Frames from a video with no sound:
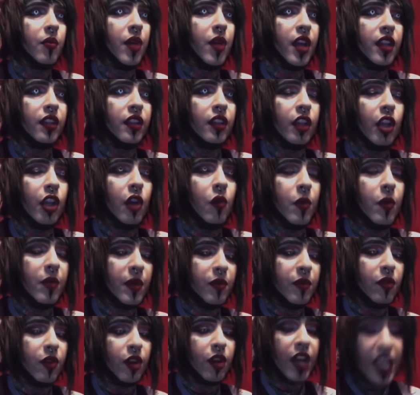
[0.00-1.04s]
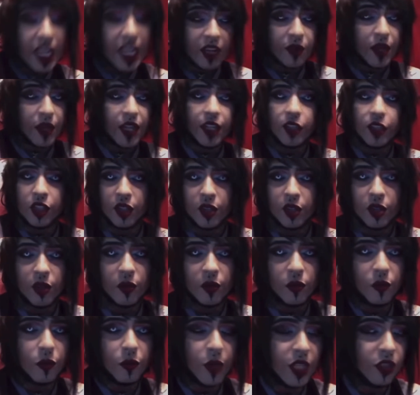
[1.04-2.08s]
completely refuse any of
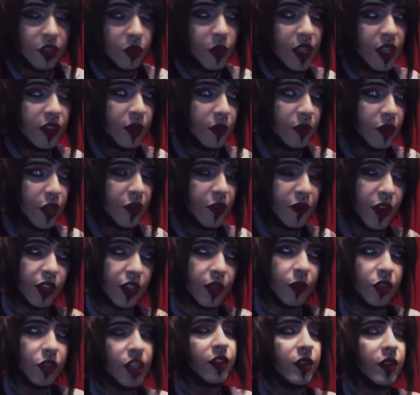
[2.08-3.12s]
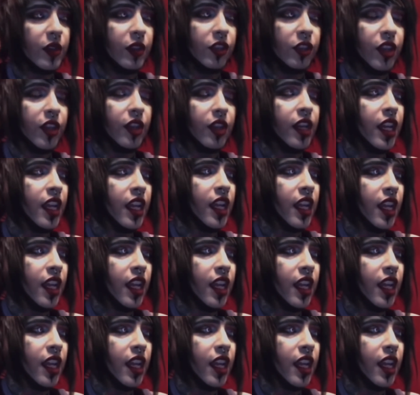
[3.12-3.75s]
the accusations made against him,